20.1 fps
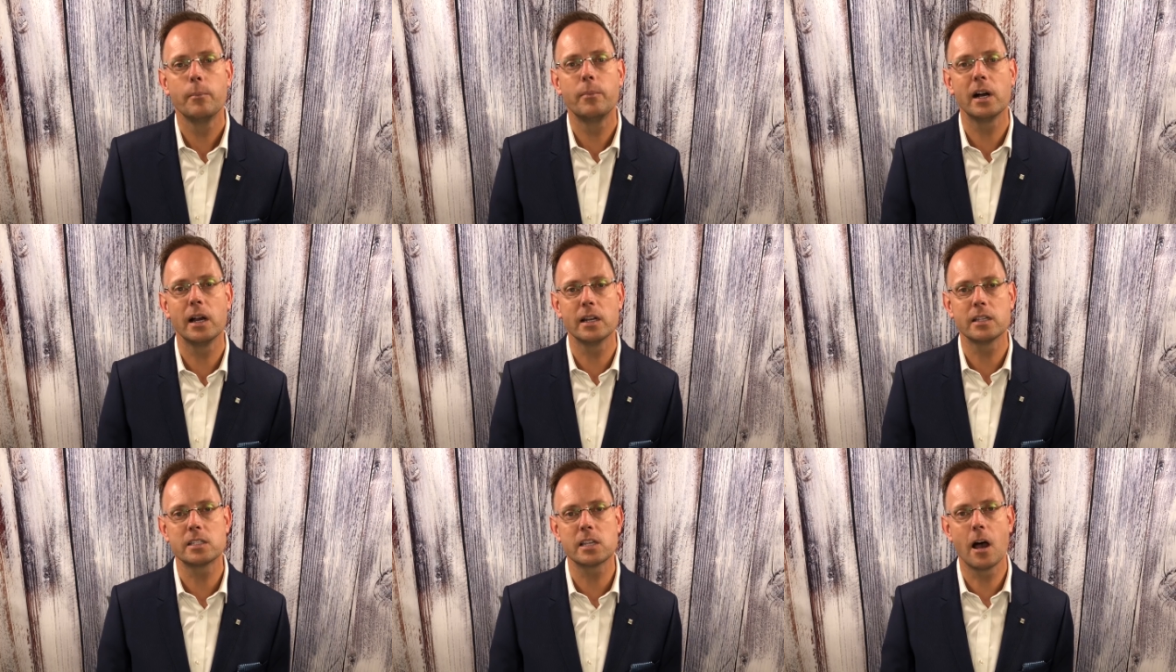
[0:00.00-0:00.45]

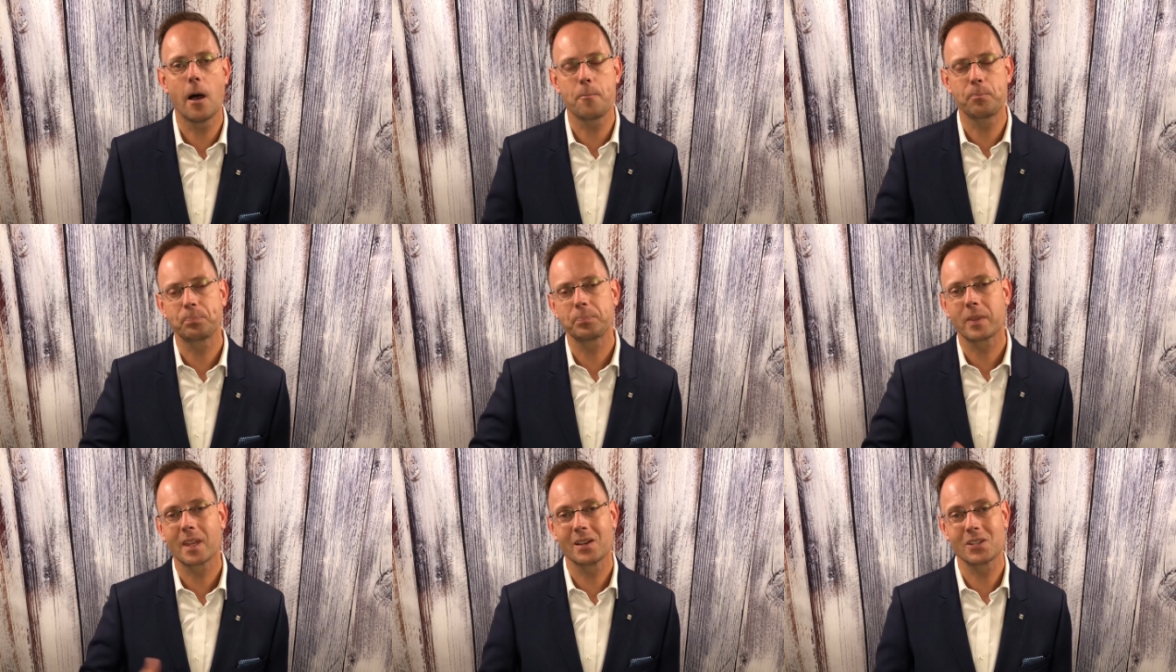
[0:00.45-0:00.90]
But
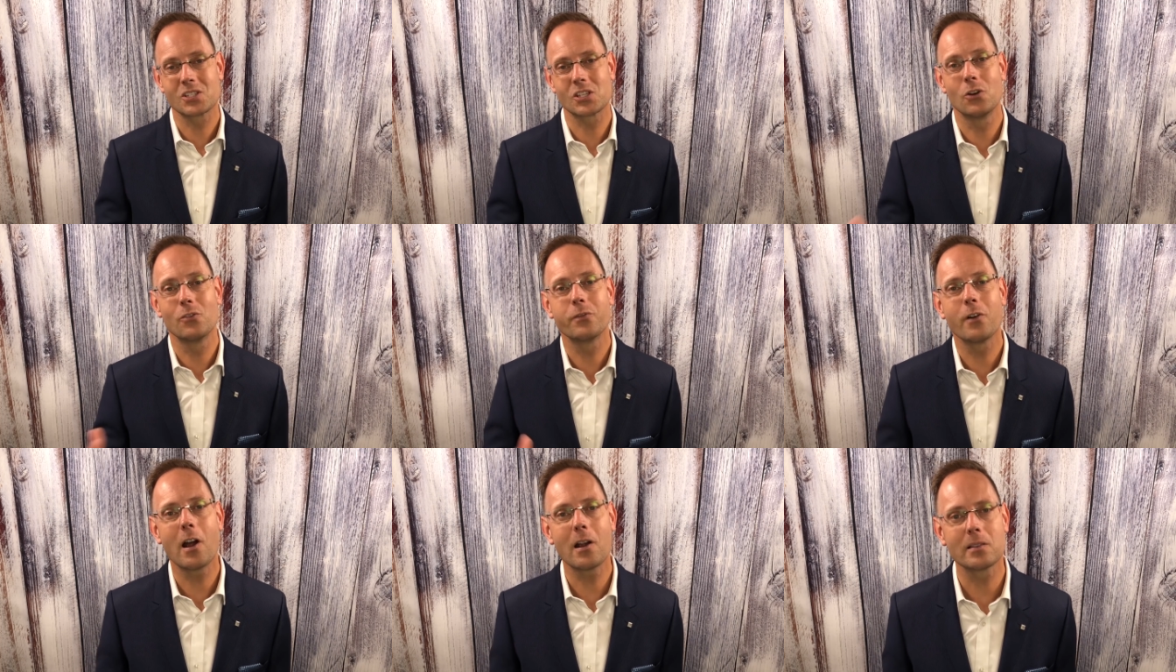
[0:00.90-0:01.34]

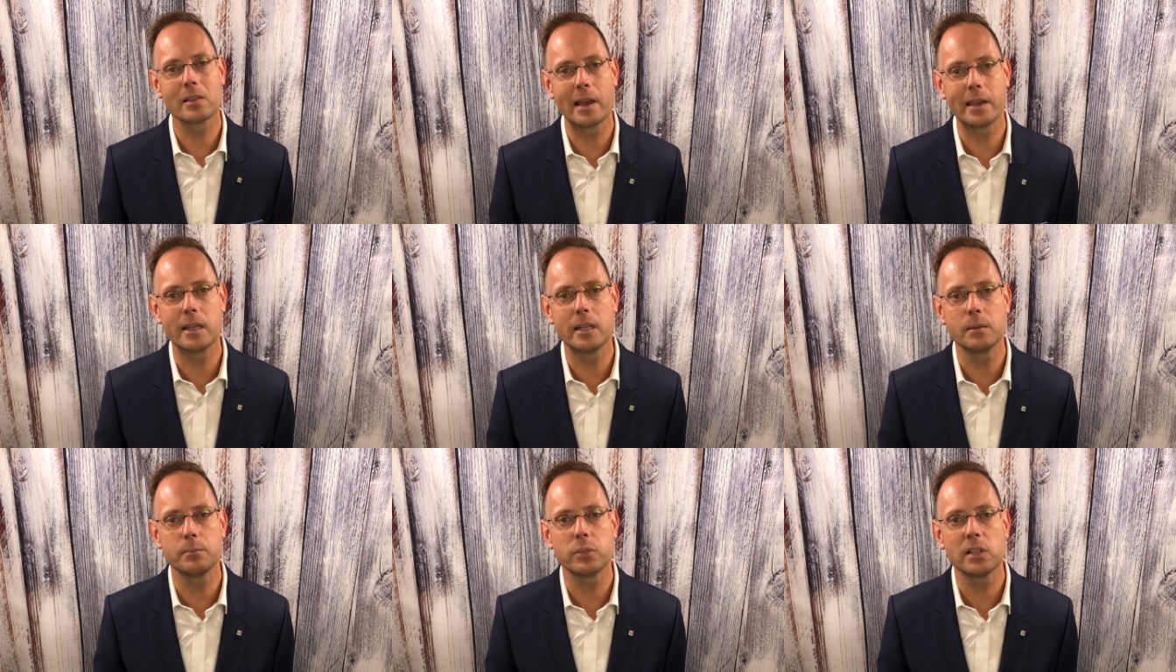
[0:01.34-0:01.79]
so far,
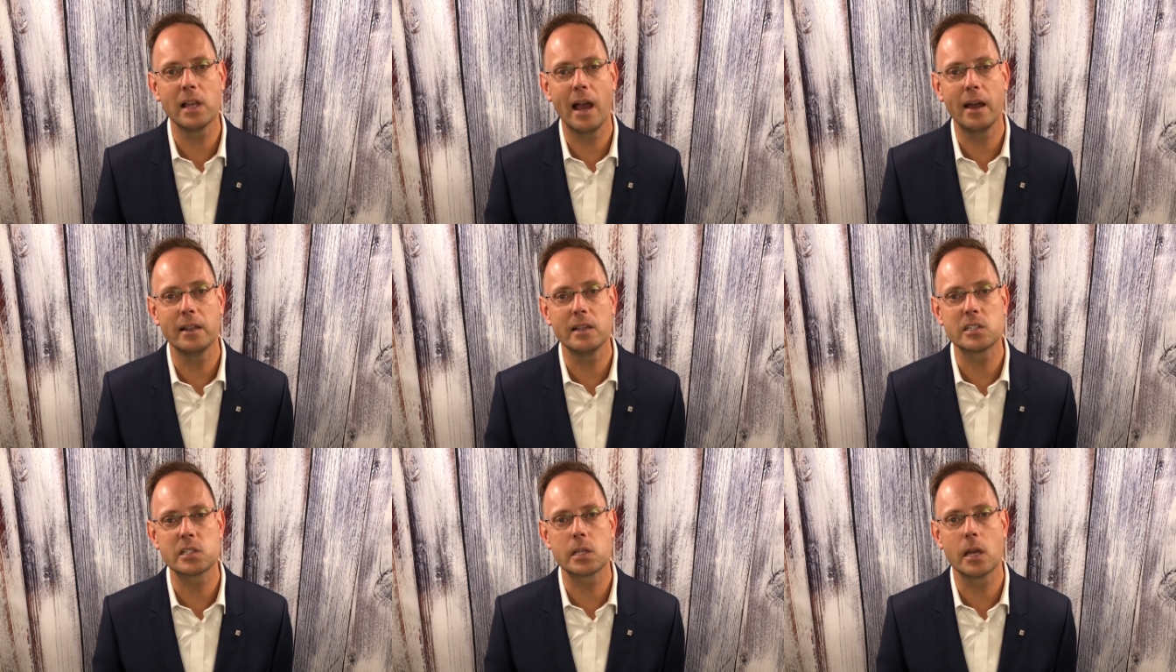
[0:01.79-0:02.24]
Leggett &
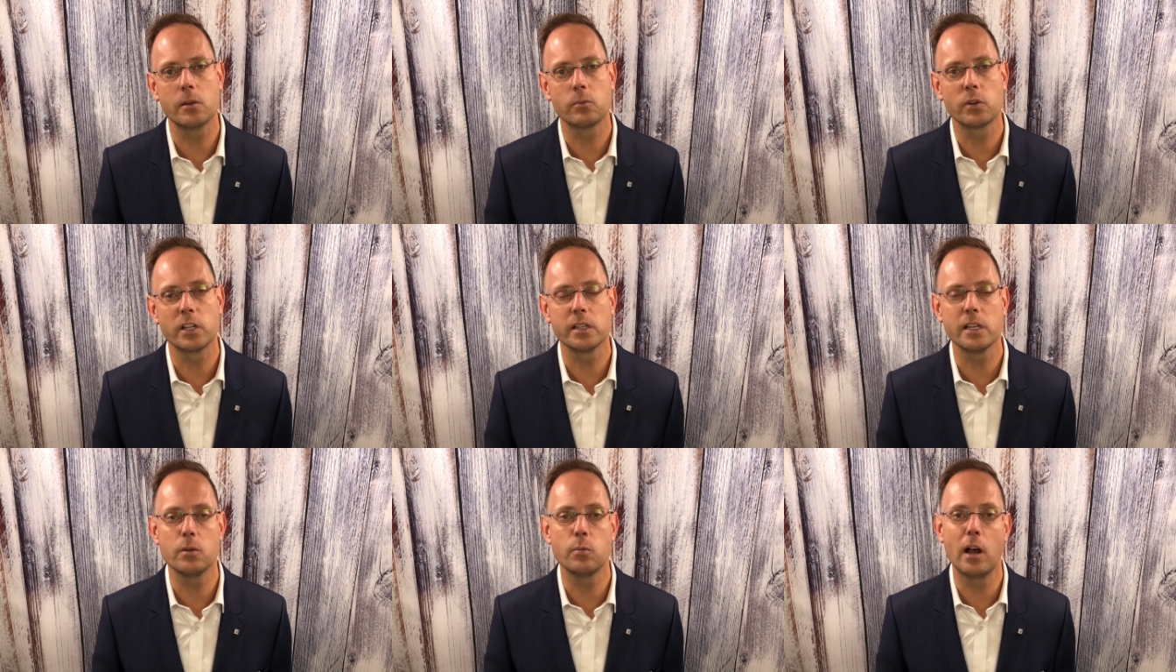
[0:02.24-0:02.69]
Platt has done
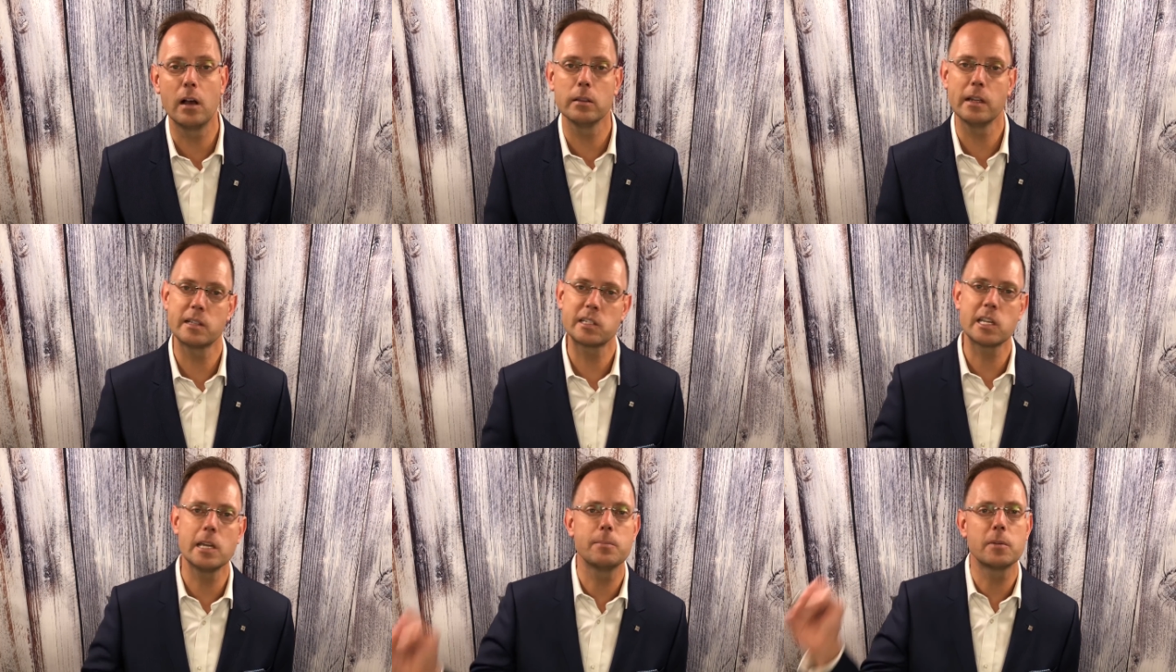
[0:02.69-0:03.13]
really well.
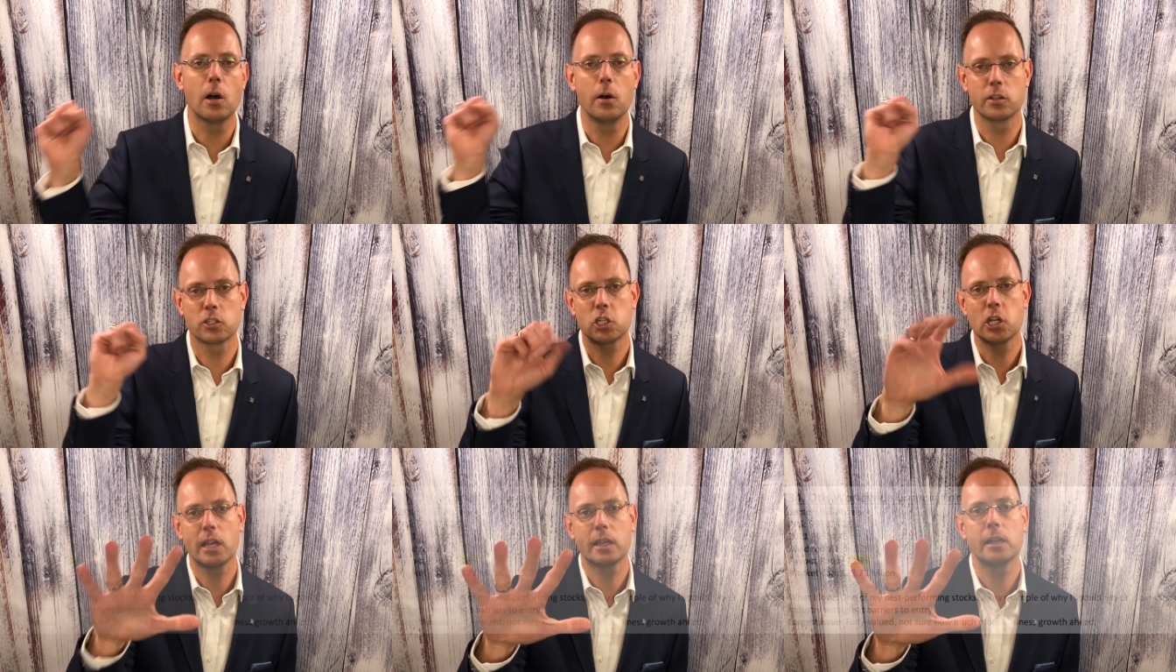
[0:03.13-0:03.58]
Let's keep
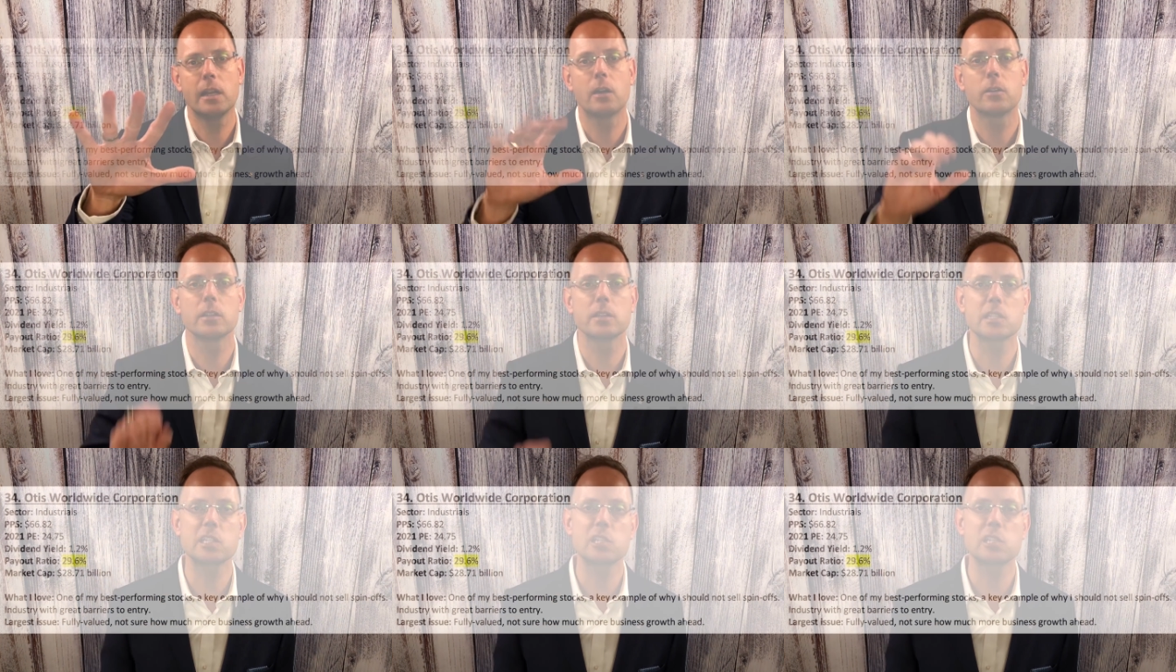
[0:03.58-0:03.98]
going. Check it out on the